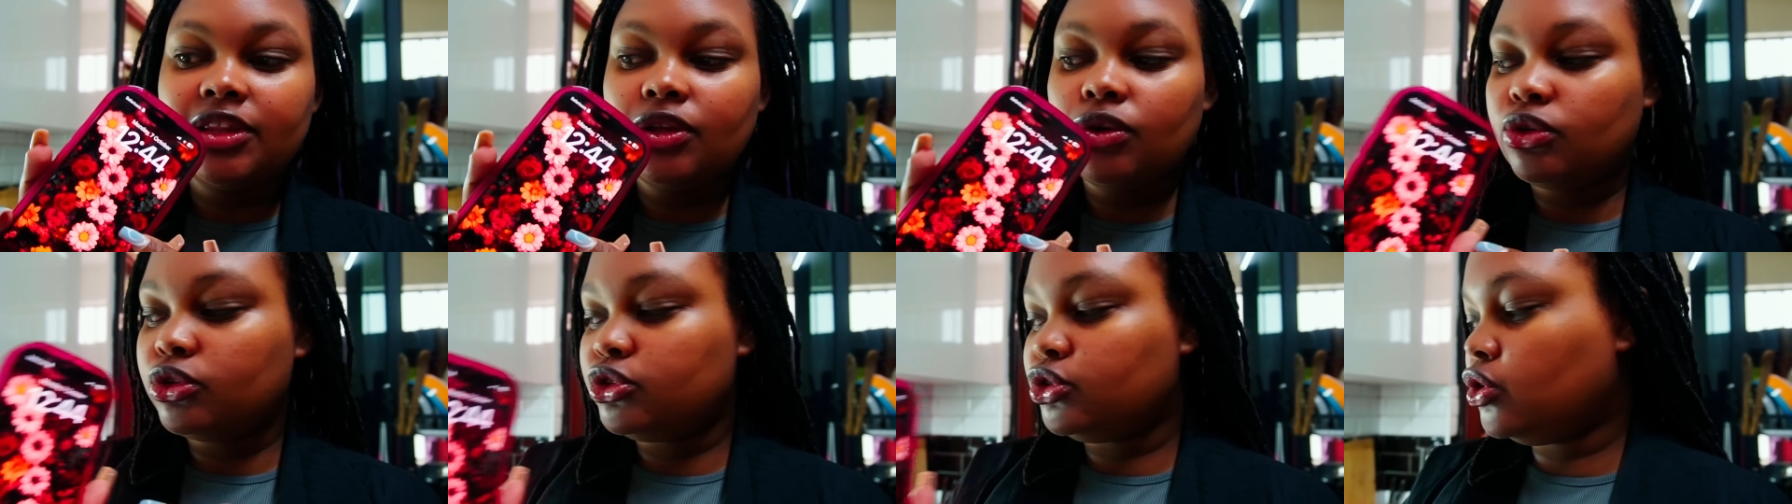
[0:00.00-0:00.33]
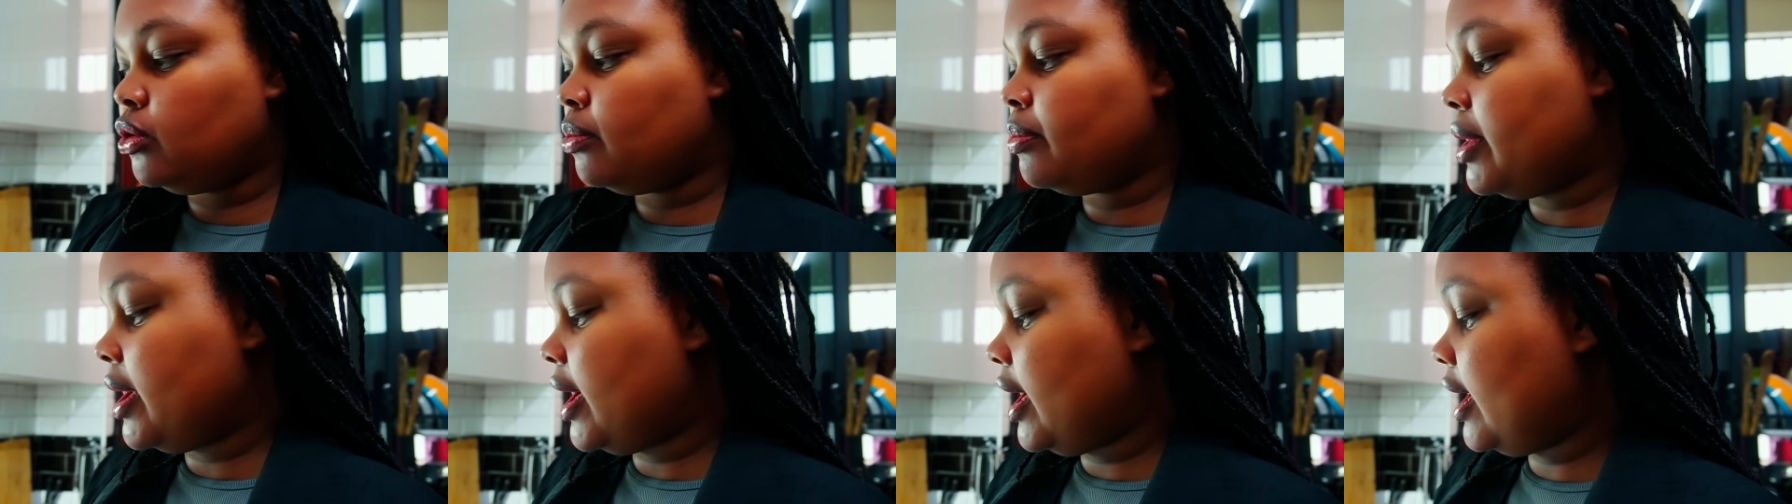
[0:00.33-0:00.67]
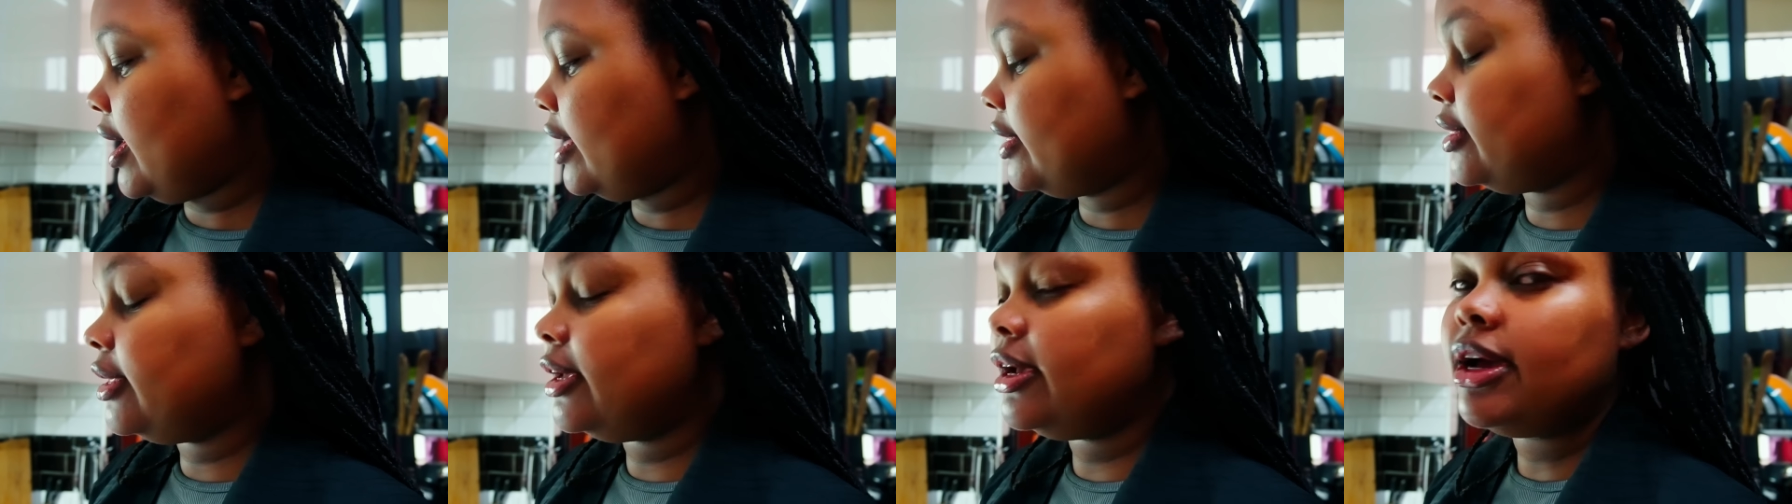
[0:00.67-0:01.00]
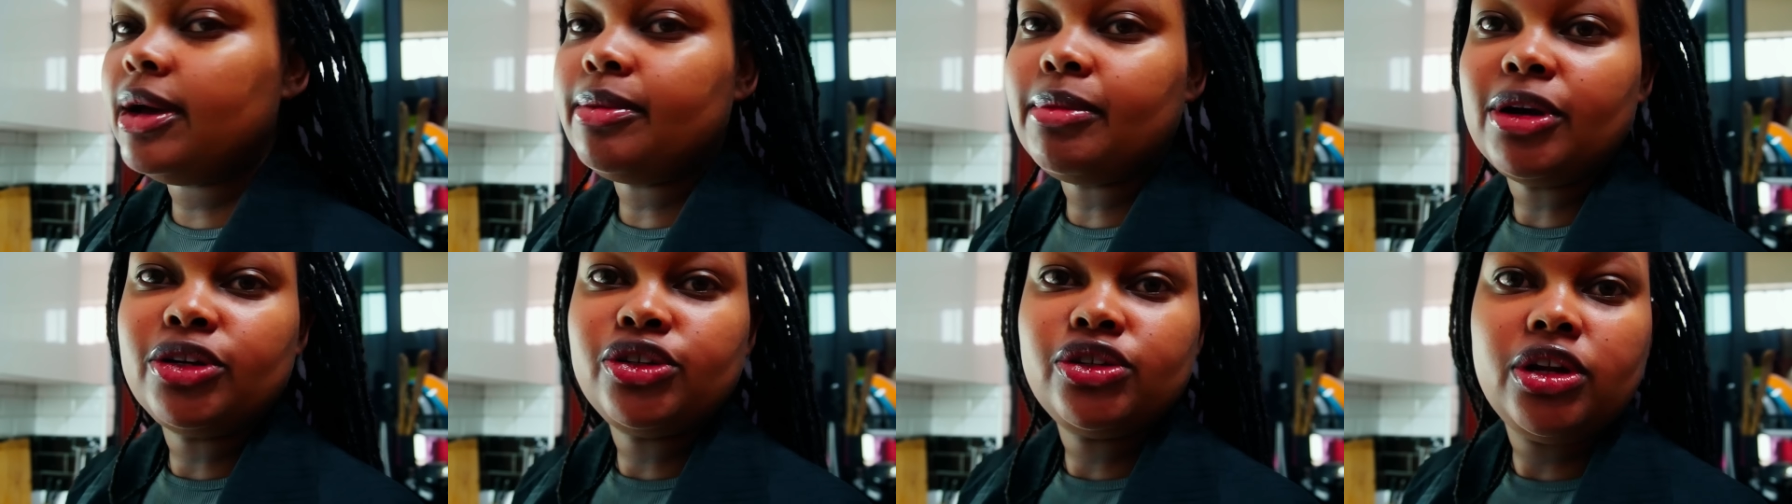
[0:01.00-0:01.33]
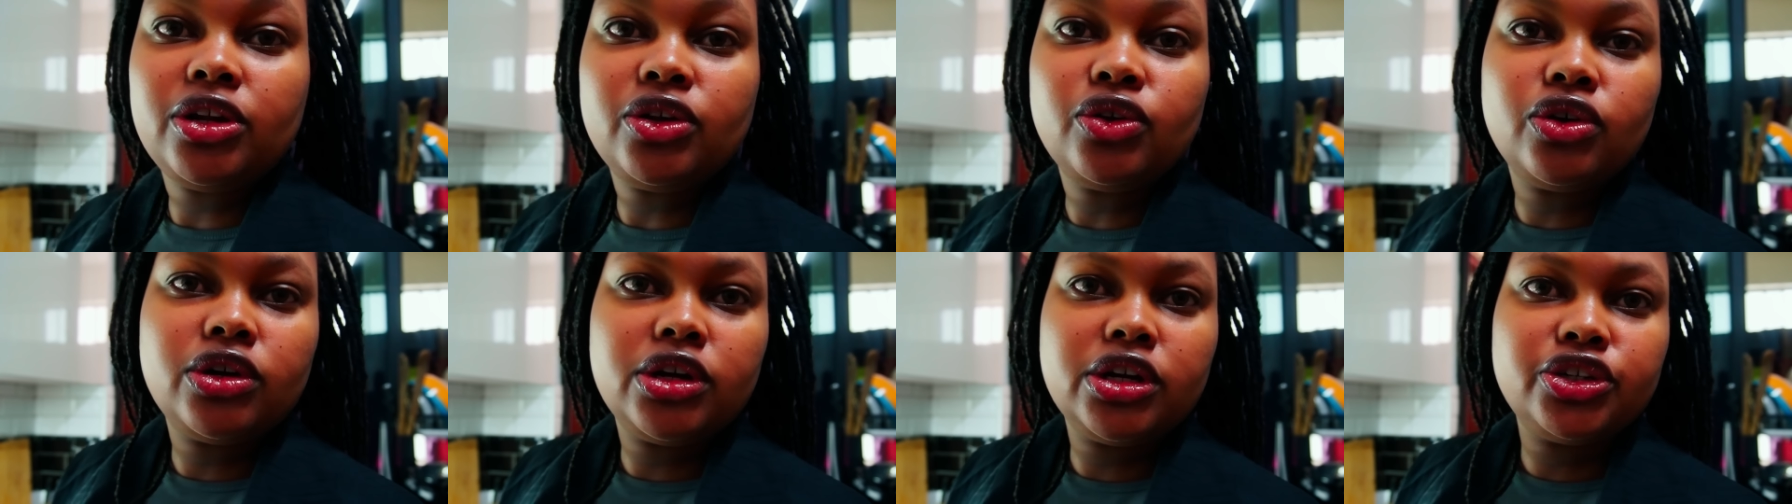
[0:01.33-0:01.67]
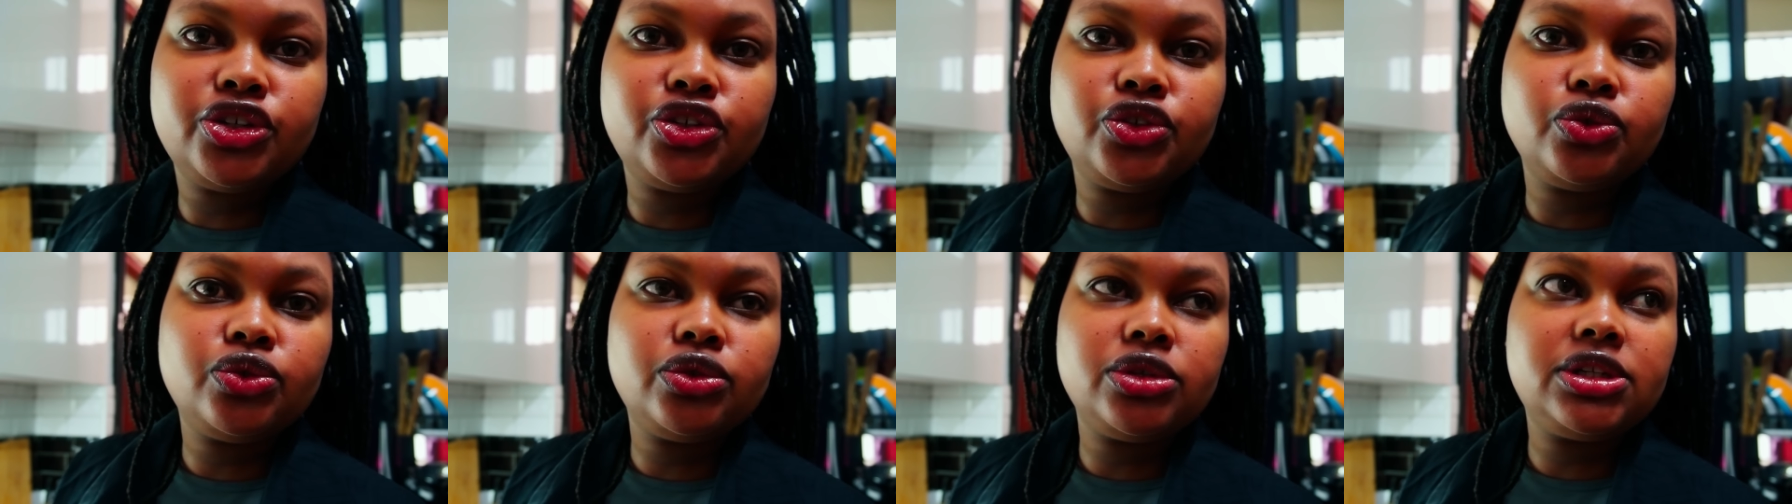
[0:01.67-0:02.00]
October. I think I'm actually gonna
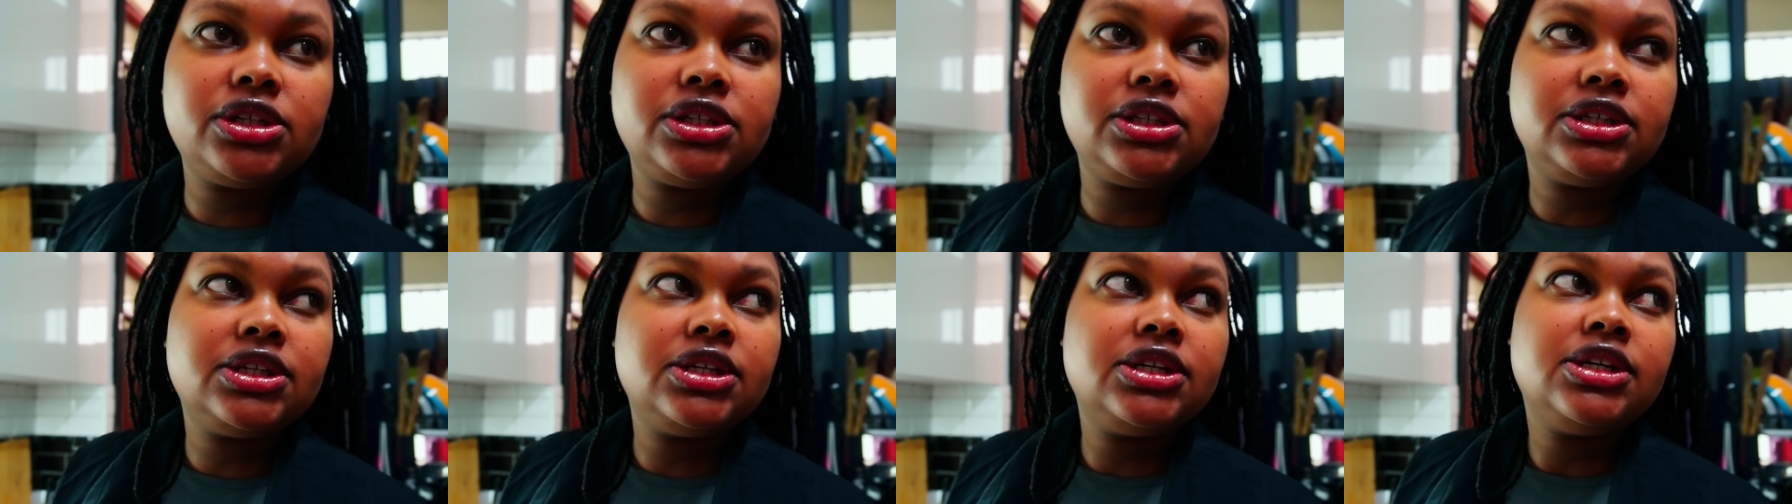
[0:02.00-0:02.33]
shoot